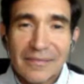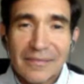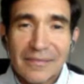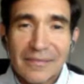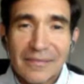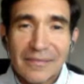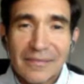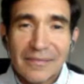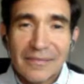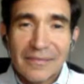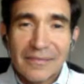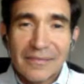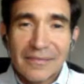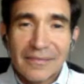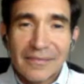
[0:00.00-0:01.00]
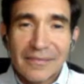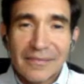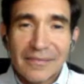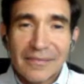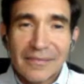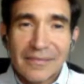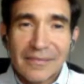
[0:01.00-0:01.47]

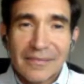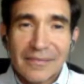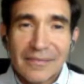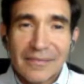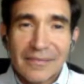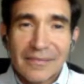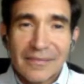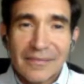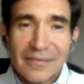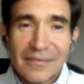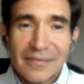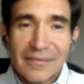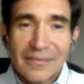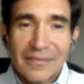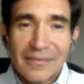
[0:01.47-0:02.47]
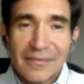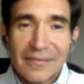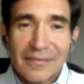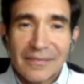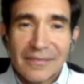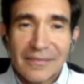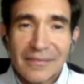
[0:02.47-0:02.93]

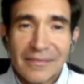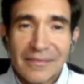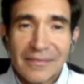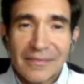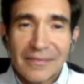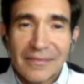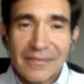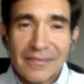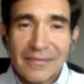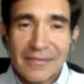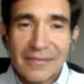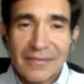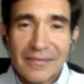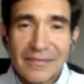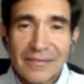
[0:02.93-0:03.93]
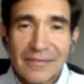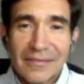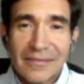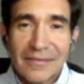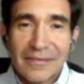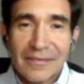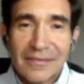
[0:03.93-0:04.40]

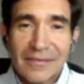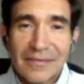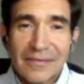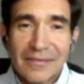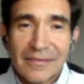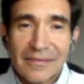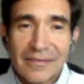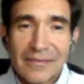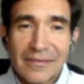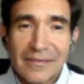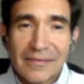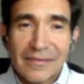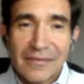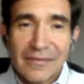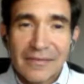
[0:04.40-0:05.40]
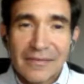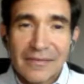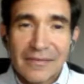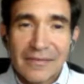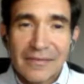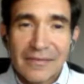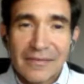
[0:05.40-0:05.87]

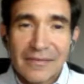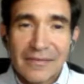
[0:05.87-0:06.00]
No words are spoken by the person on screen.